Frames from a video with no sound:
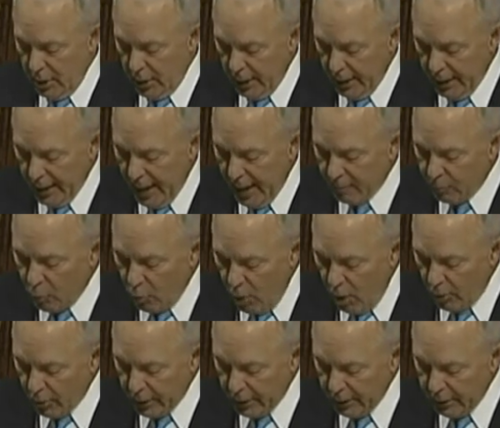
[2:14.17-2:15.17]
and I'm
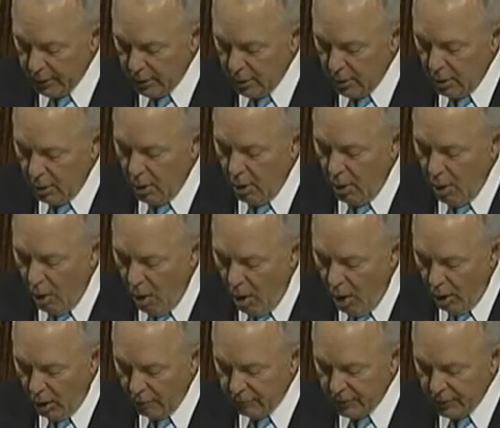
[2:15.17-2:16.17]
quoting,
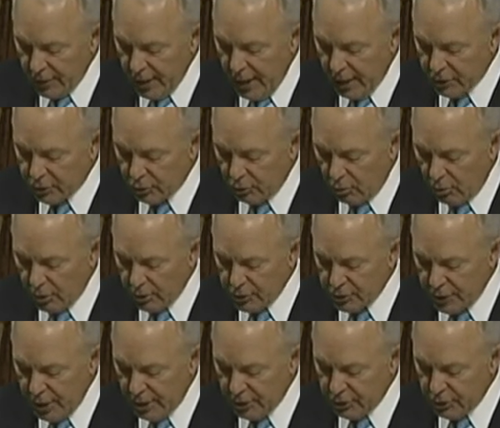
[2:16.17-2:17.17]
all of the national
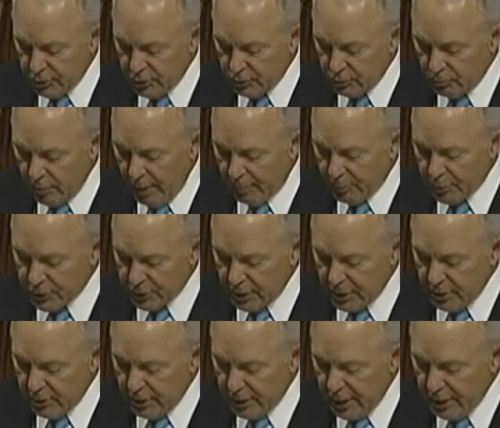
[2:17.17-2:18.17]
organizations
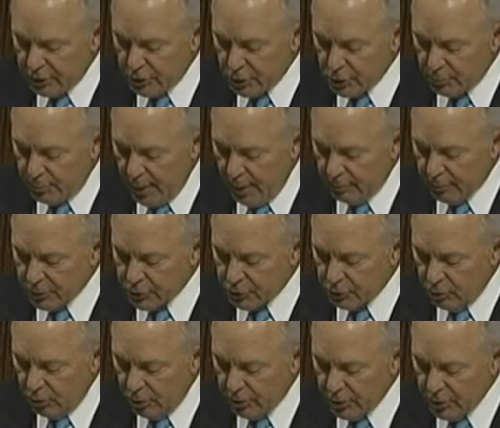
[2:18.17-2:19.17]
representing the nation's public
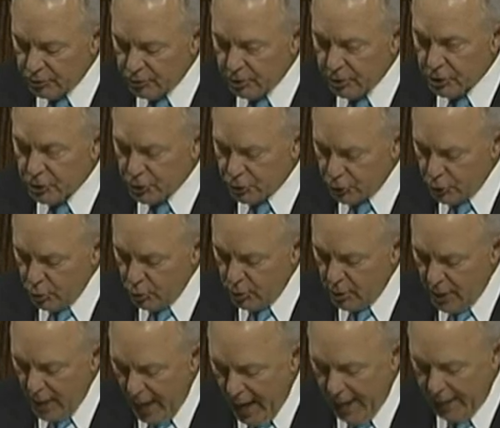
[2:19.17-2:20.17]
school districts do
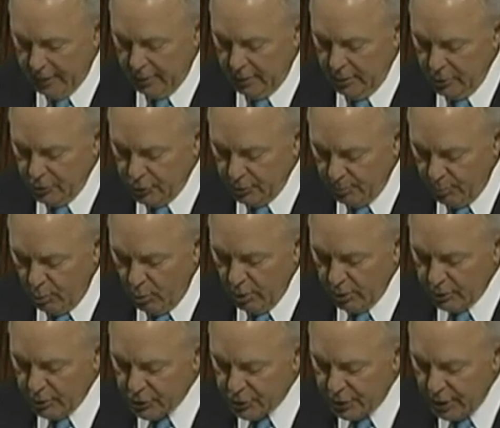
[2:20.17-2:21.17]
not
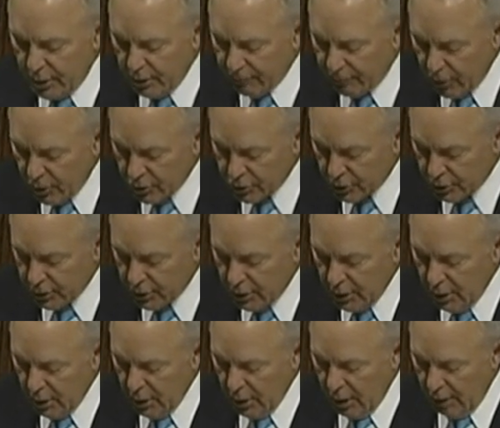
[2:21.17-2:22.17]
support the Senate version
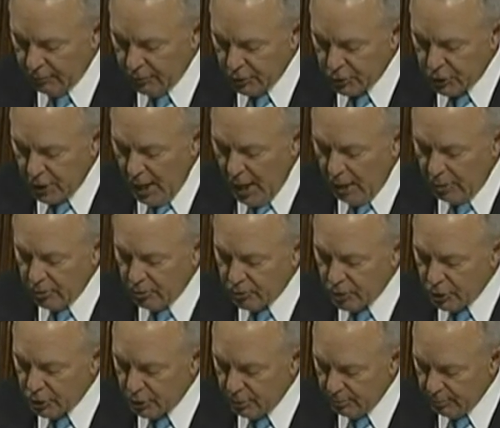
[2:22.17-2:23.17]
of the Child
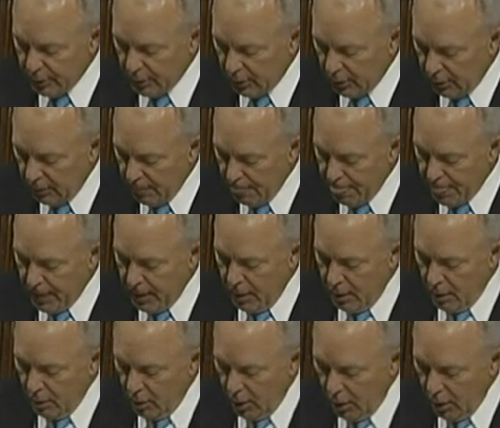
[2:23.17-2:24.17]
Nutrition Bill,
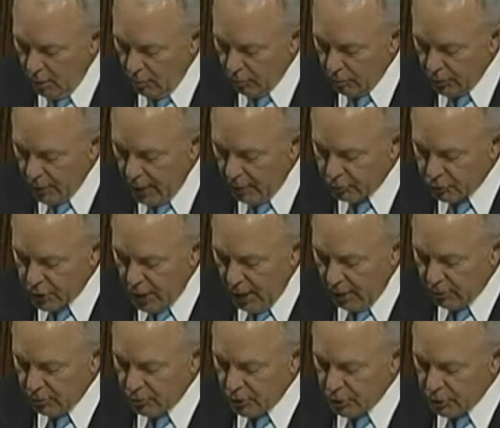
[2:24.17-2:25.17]

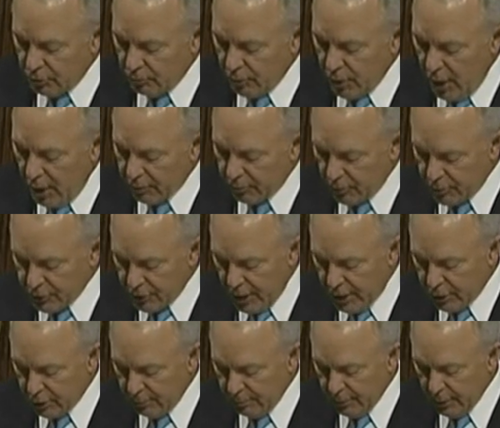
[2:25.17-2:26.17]
Child Nutrition
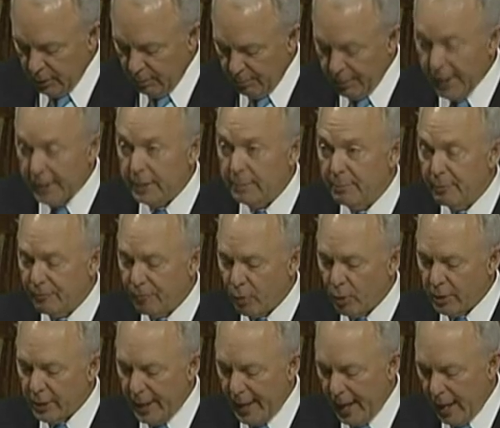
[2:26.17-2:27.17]
Reauthorization Bill pending
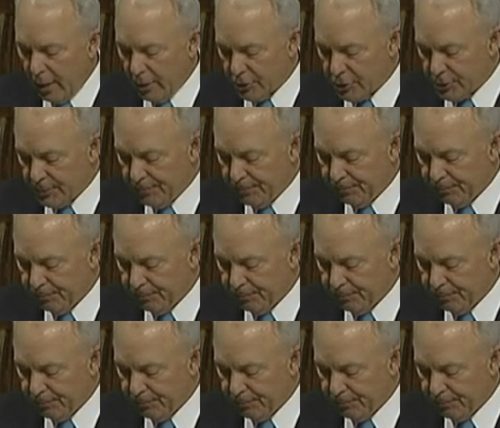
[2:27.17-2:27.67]
before the House.